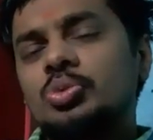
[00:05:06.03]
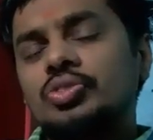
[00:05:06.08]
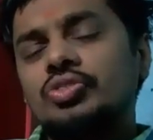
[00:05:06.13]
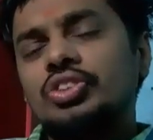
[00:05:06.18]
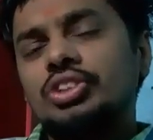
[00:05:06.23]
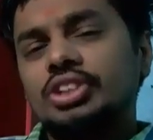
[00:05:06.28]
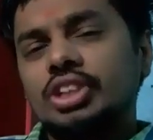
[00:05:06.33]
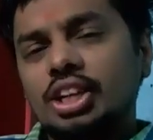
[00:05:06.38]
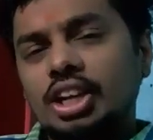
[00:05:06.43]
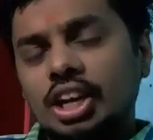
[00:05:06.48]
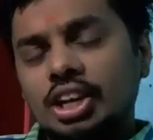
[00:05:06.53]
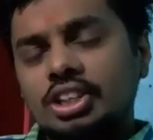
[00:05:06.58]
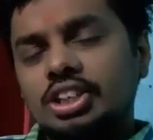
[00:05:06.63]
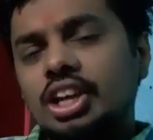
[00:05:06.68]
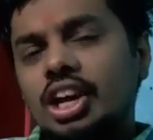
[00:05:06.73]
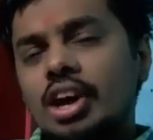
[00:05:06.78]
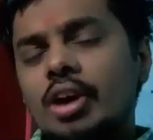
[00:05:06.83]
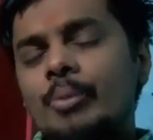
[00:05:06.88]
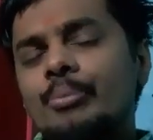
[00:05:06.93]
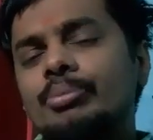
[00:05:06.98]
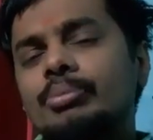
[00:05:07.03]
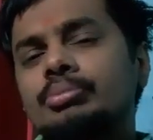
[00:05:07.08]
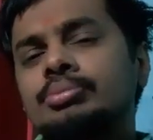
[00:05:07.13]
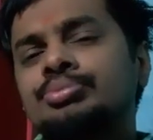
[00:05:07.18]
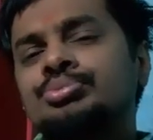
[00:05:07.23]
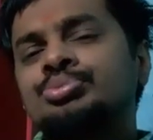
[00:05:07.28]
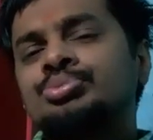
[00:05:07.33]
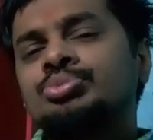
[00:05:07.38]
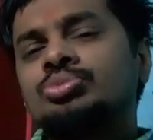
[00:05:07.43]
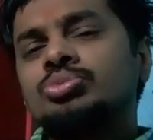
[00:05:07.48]
between the Lagna
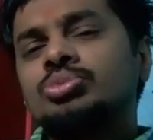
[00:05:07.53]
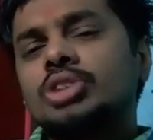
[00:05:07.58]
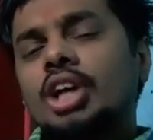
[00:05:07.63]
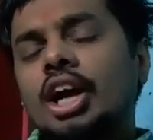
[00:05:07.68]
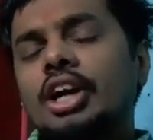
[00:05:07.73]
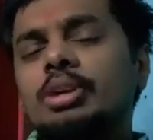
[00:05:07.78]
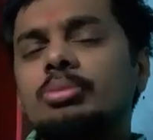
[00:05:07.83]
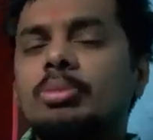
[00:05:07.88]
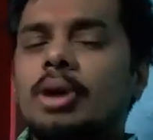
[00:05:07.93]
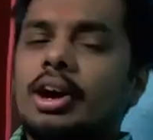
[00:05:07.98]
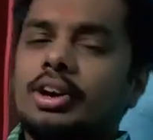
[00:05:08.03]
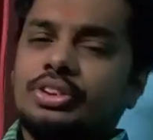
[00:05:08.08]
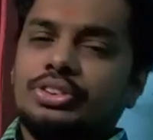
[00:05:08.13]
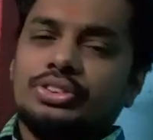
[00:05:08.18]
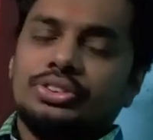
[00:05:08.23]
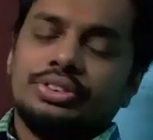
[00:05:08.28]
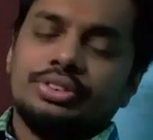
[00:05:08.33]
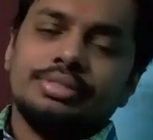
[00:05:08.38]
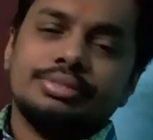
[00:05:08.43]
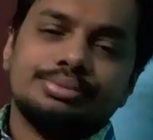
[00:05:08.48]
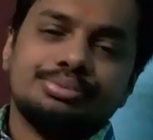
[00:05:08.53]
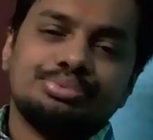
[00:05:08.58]
and Mars.